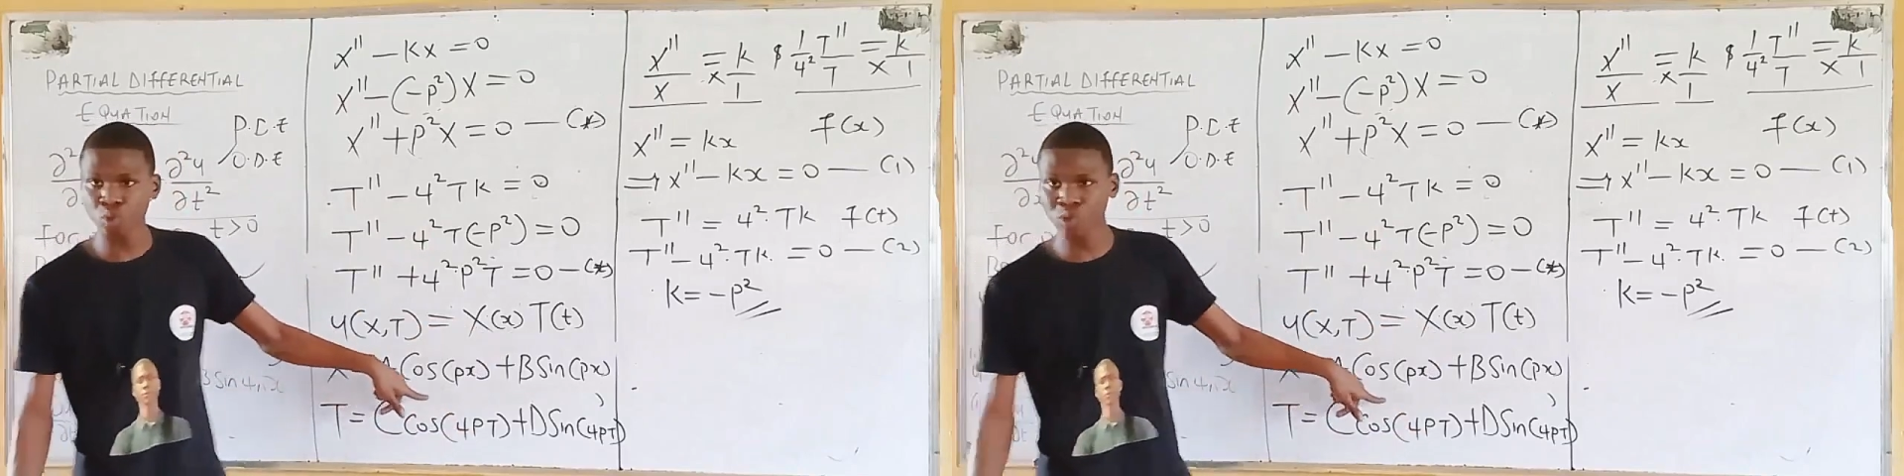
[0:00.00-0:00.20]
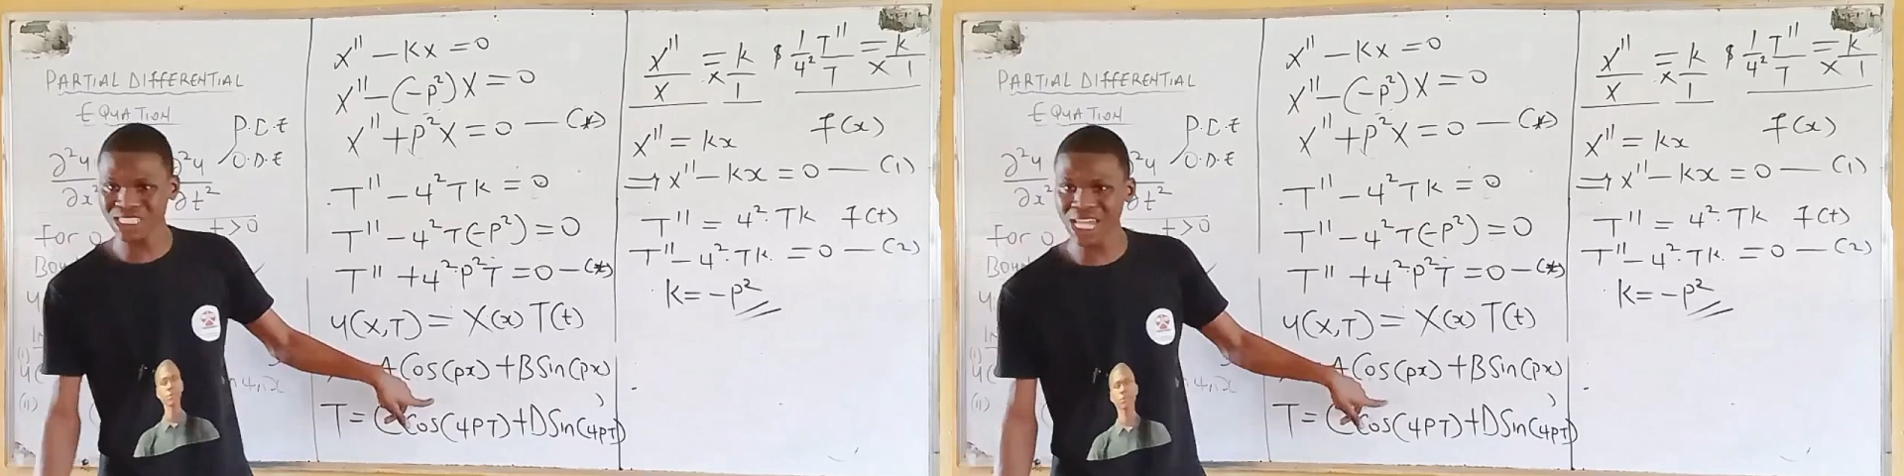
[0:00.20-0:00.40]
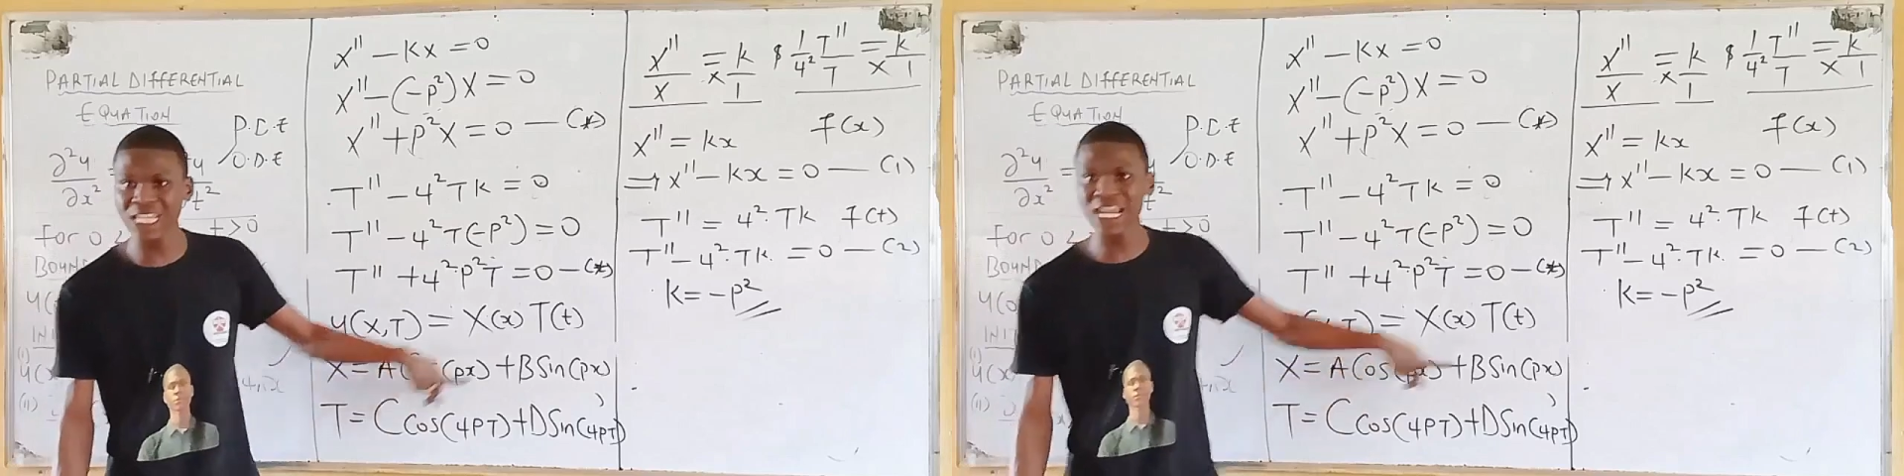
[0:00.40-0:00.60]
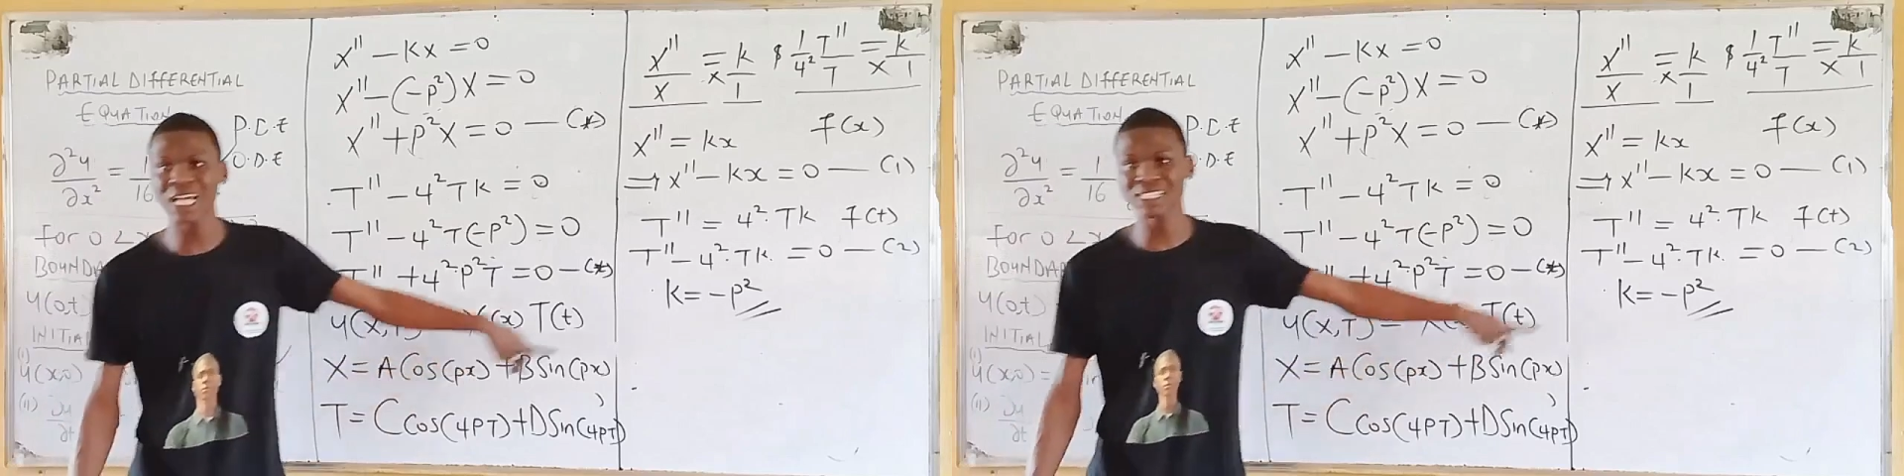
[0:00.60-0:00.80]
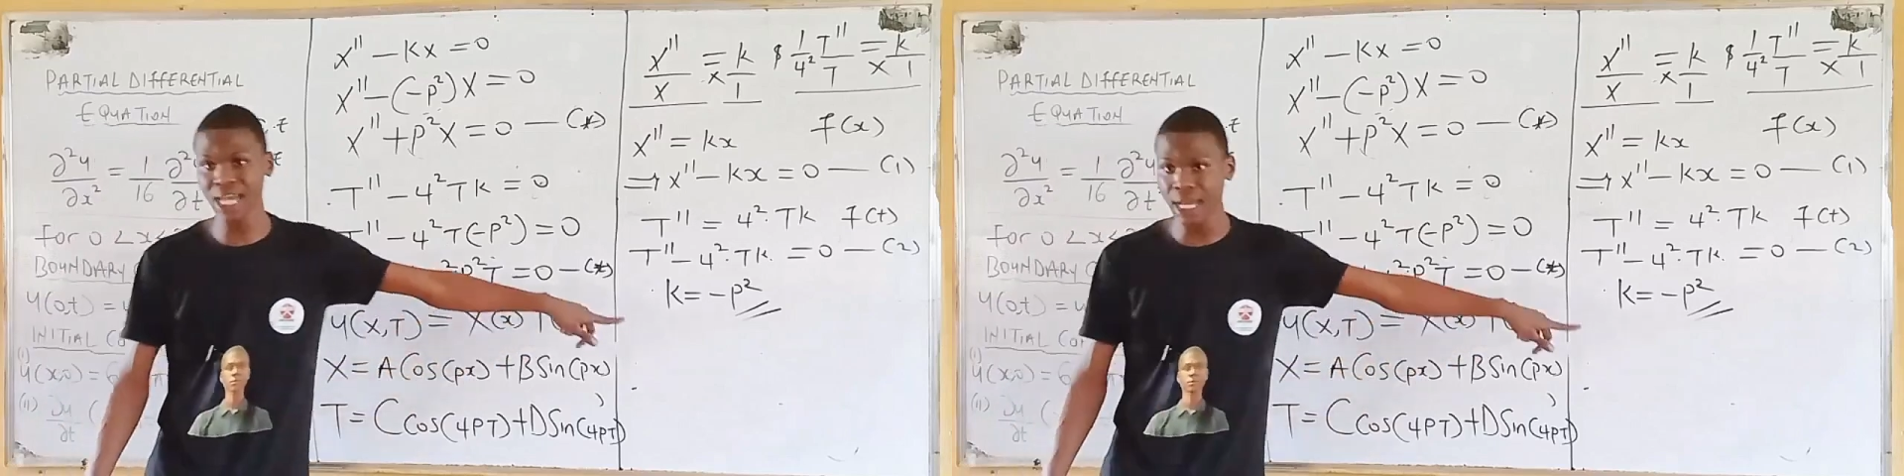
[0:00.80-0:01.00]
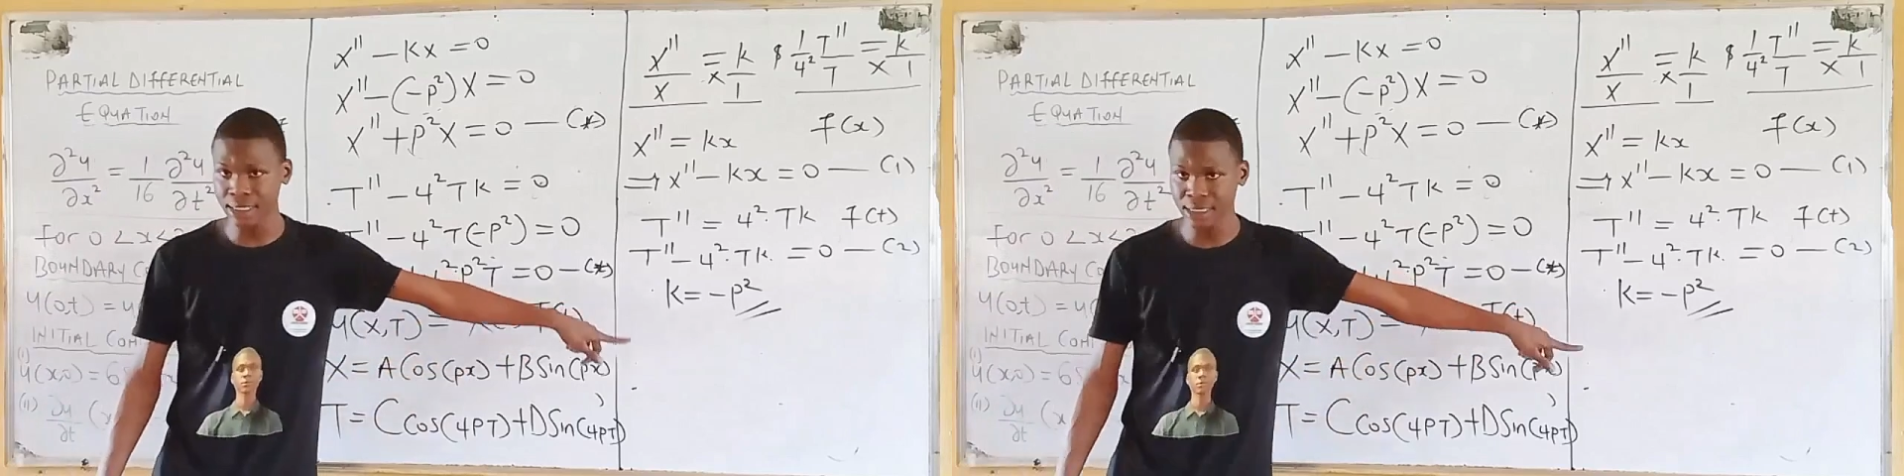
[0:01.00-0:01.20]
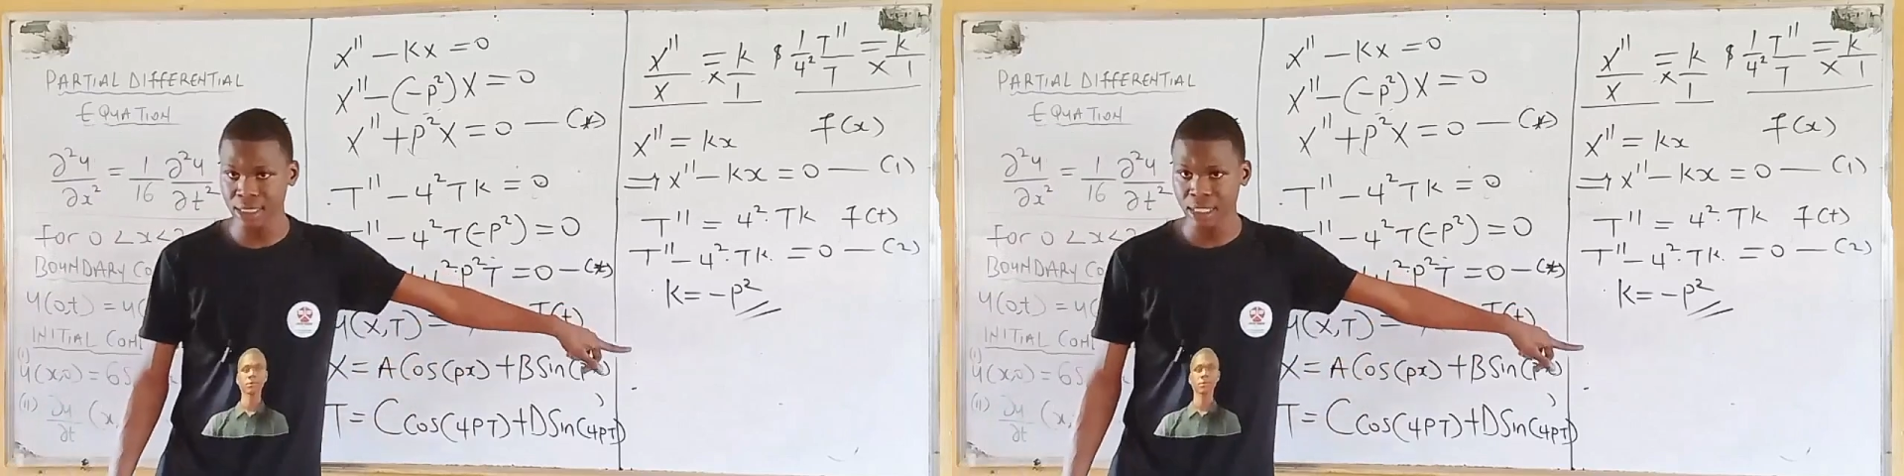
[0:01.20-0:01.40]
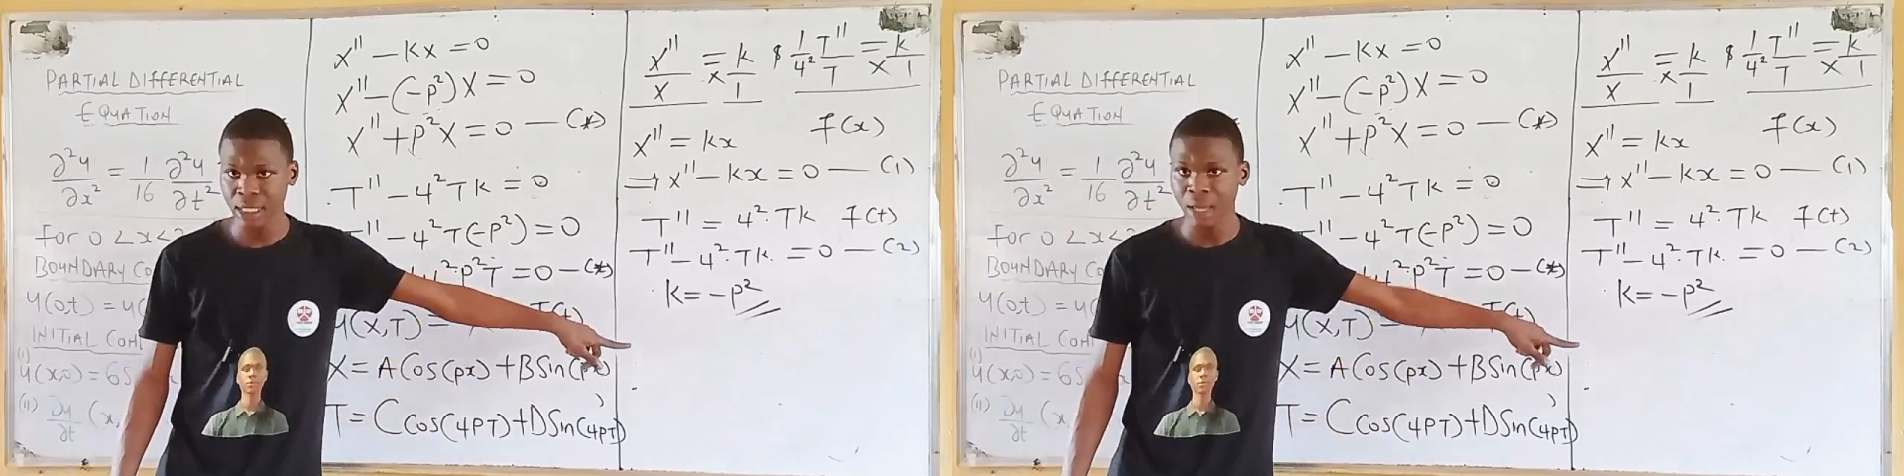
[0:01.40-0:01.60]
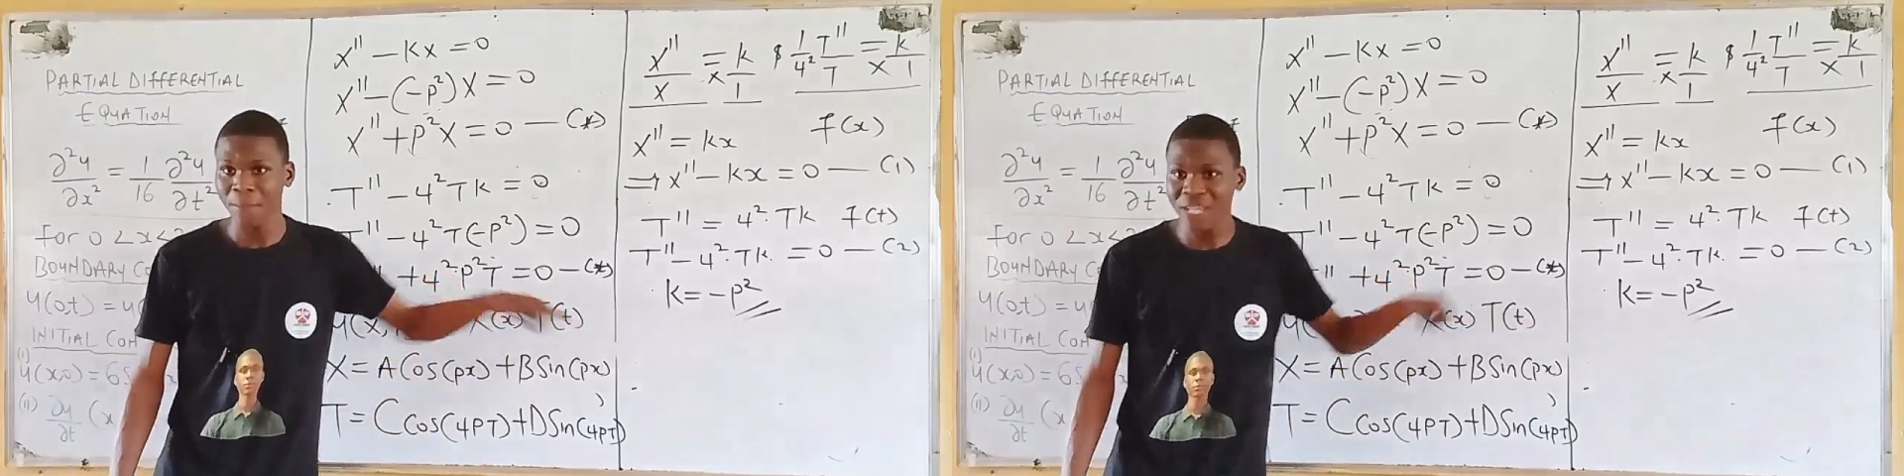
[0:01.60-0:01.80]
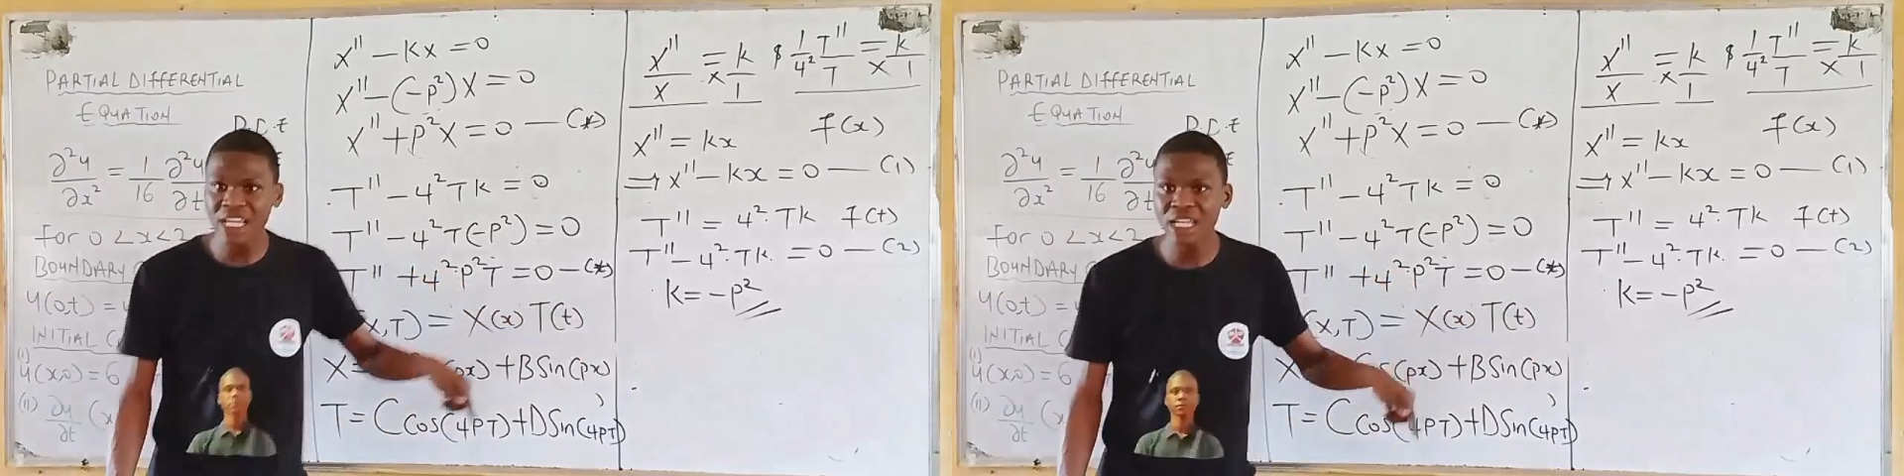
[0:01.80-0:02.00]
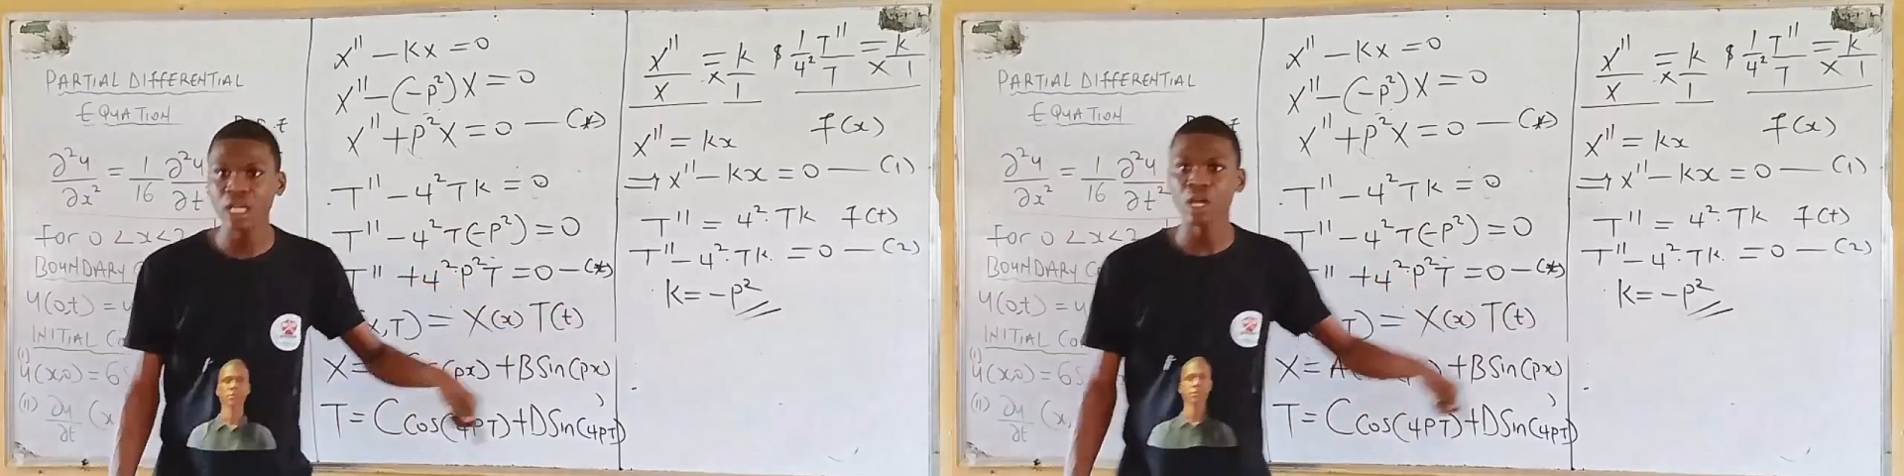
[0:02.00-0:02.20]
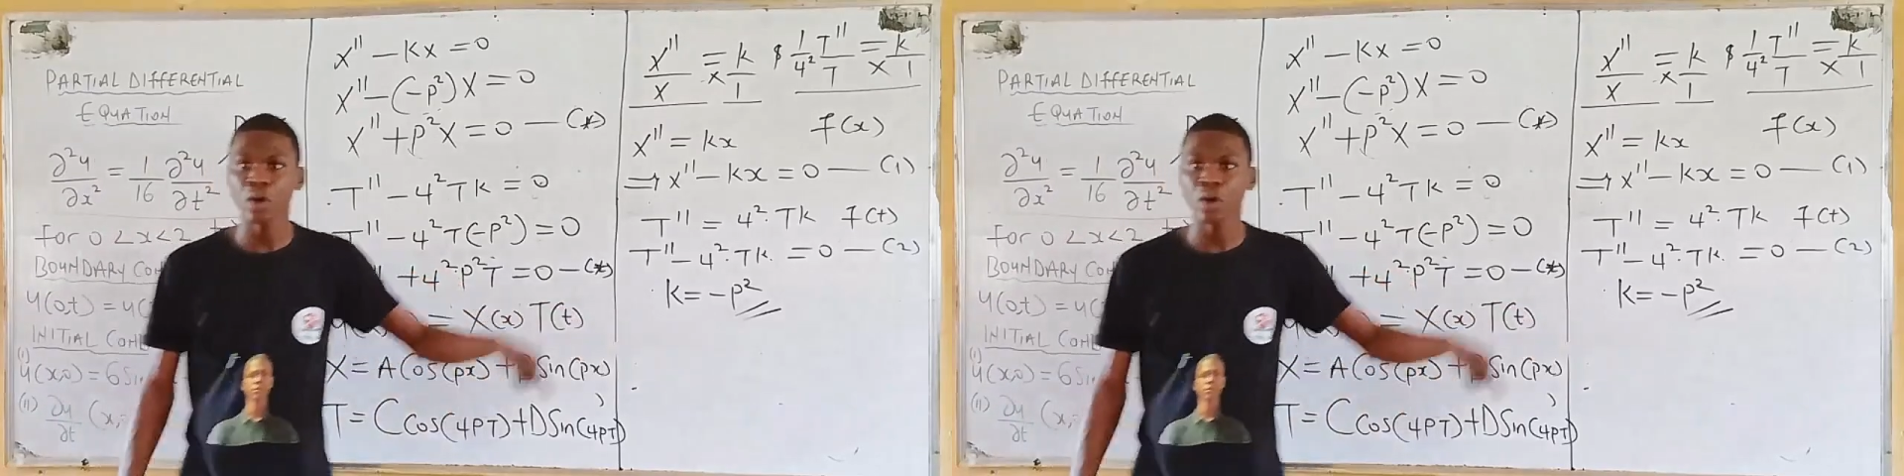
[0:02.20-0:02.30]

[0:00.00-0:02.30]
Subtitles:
Cosine and sines. Meaning